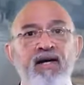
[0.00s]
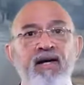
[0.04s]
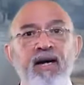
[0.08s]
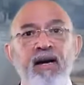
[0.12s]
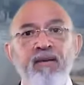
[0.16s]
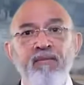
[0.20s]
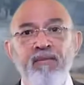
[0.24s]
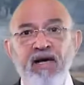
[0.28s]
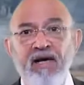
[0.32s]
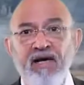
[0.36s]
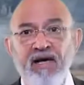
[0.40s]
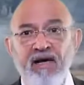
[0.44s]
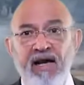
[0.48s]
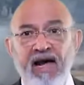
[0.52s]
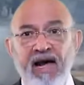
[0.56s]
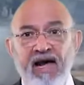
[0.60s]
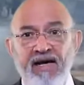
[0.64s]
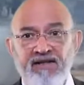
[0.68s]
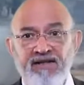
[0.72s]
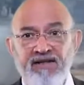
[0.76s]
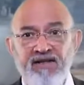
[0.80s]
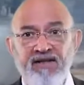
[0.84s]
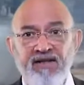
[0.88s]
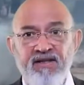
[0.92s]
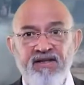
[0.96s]
Chemical
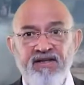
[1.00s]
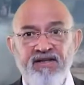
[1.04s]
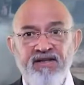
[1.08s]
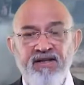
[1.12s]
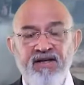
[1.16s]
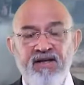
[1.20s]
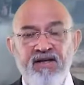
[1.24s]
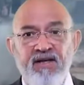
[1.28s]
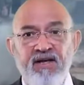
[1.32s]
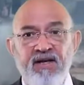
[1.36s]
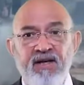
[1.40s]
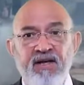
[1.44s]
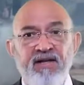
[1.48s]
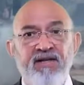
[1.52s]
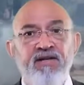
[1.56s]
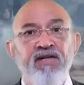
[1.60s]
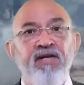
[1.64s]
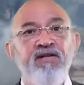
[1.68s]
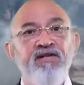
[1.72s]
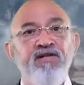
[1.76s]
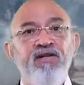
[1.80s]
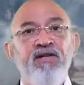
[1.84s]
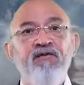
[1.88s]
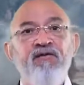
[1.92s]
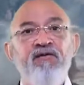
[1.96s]
hazards.
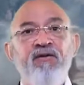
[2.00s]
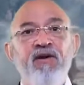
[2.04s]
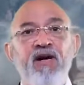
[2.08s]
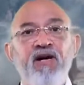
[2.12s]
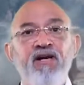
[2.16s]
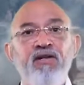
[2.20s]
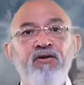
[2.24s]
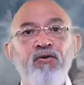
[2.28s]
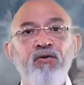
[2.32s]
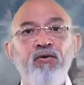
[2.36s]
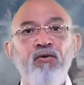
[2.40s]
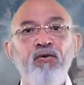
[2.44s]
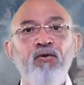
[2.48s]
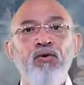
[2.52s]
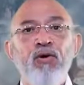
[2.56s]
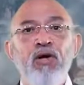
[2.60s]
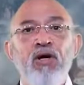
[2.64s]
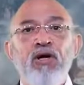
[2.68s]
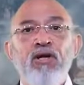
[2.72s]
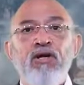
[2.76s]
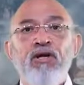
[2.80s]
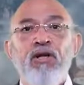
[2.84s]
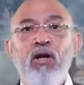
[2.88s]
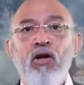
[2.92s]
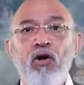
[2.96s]
These refer to
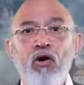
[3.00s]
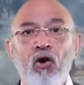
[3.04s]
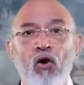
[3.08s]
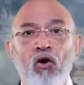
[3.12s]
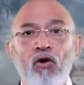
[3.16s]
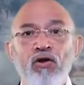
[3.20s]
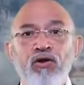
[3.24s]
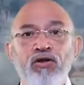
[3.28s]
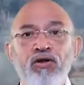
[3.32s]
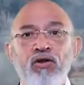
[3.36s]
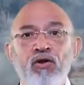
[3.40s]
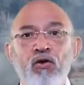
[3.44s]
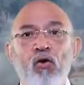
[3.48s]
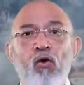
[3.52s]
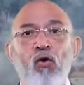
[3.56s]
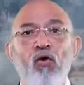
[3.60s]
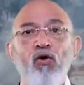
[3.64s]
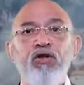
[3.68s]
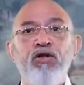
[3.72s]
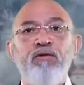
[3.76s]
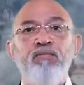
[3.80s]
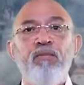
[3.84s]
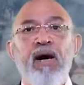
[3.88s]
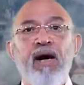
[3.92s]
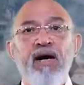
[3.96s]
the loss
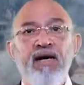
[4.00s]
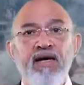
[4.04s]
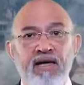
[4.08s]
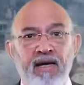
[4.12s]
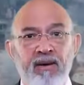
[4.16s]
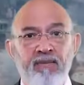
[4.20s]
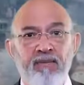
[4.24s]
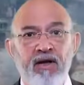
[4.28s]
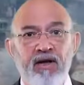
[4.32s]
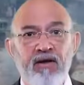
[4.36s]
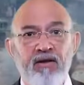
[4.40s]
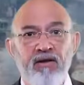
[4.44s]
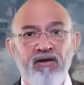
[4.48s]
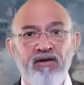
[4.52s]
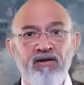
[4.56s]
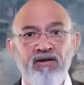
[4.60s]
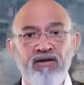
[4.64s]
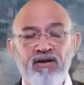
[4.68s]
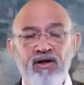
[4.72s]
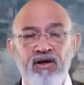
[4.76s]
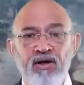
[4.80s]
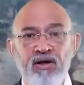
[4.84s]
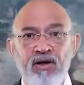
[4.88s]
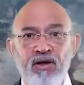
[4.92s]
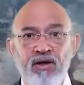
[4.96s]
caused by chemicals.
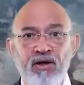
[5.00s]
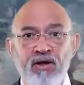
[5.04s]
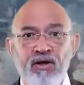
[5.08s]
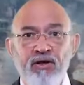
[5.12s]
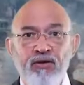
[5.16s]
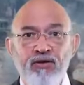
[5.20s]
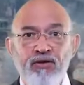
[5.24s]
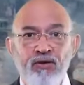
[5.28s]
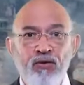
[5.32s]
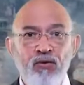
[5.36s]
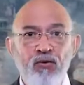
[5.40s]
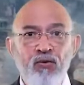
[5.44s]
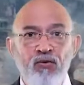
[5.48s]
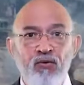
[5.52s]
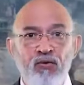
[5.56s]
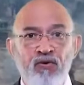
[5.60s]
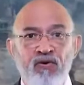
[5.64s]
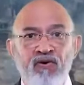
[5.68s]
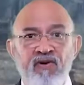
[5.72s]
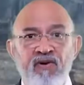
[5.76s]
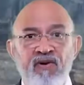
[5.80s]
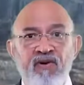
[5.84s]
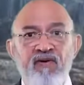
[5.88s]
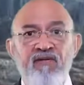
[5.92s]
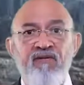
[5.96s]

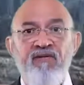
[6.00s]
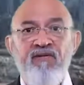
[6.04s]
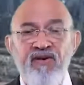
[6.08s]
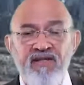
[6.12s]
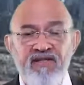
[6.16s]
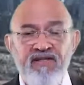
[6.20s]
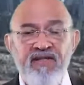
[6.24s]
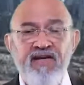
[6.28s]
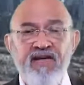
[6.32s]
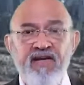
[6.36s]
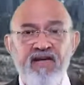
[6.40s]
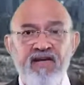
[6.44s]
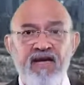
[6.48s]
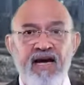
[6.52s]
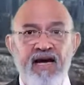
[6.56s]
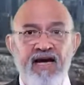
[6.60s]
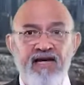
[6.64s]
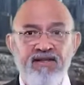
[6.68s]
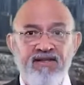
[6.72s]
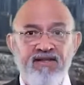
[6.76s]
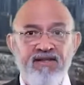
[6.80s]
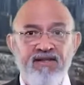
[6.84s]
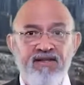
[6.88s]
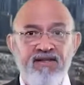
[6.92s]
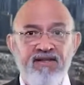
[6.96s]
2. Physical
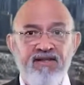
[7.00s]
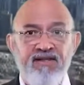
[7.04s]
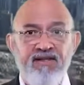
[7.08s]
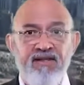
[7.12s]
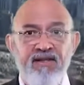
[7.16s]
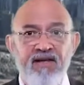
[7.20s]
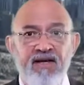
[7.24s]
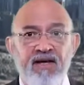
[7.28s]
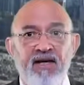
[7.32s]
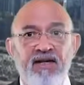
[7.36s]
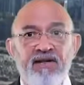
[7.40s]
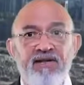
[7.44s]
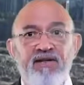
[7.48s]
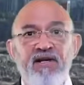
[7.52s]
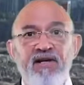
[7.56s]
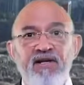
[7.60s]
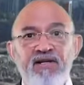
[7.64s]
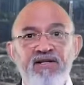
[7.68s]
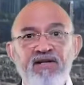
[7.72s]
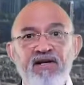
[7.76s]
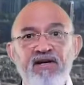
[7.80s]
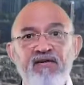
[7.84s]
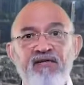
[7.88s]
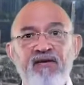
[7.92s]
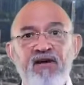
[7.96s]
hazards.
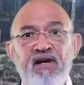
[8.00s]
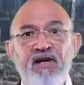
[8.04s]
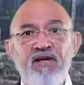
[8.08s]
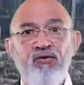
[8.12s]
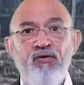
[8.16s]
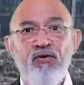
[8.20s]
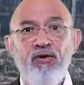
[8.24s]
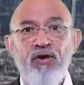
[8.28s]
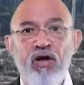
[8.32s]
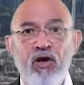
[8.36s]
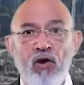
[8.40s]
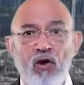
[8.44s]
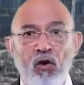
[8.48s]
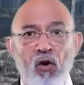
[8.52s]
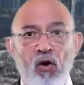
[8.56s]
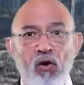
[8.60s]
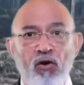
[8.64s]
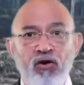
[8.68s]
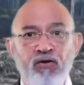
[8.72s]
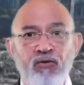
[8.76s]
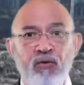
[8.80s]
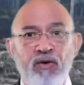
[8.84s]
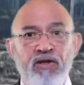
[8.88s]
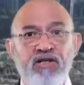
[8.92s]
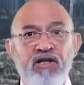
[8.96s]
These refer to the
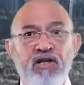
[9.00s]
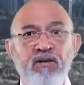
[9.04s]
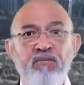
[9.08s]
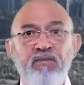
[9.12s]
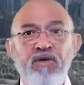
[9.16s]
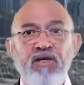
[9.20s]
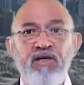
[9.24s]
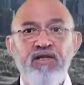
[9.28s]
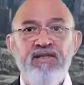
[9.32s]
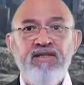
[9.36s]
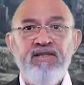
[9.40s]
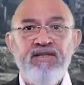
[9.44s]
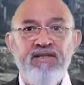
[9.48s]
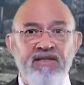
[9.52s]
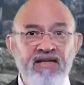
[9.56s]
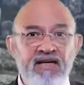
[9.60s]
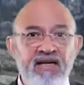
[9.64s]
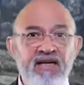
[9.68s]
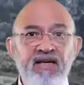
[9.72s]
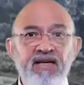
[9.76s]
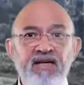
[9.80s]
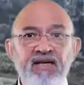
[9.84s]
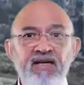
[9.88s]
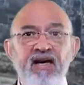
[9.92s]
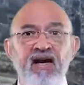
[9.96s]
loss which can be
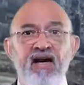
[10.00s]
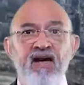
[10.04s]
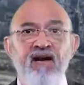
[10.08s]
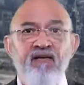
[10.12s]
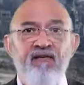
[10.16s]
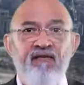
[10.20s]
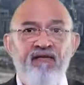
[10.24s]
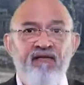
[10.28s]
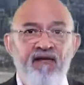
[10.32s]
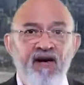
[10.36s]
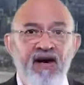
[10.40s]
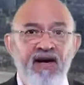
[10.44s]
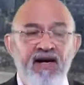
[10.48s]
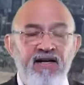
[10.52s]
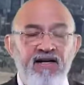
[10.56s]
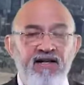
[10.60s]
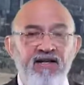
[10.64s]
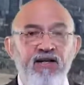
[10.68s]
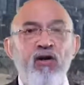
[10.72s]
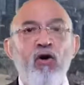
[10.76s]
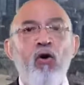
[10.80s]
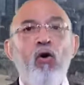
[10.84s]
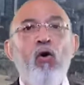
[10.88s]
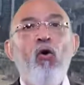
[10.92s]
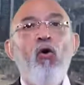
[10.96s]
seen, felt,
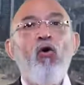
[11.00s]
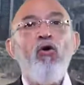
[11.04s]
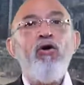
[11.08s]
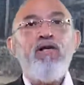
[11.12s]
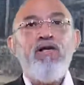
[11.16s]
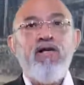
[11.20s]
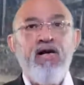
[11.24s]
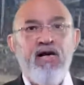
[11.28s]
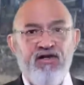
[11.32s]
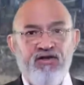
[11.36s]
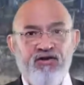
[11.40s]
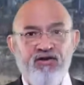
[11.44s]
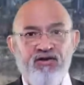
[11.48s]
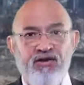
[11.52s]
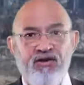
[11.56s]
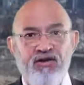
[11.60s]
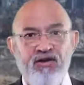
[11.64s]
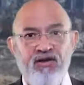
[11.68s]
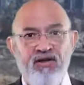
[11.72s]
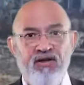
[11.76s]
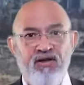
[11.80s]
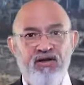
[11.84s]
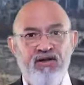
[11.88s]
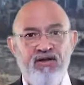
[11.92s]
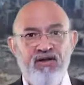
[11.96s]
or touched.
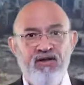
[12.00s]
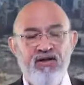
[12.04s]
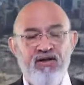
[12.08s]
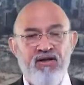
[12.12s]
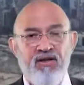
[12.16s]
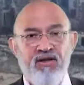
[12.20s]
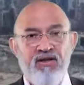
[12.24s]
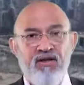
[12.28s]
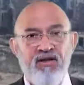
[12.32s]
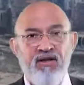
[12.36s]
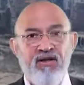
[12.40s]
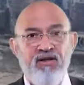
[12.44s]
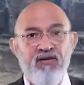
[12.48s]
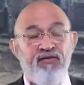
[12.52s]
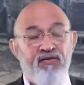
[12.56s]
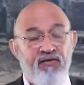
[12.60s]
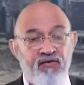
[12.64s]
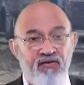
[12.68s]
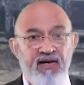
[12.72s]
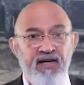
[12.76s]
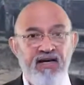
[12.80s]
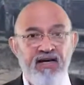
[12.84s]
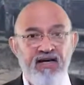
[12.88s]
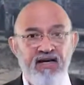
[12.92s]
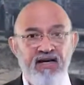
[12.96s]

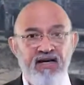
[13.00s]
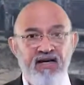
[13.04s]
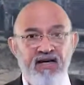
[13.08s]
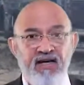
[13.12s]
3.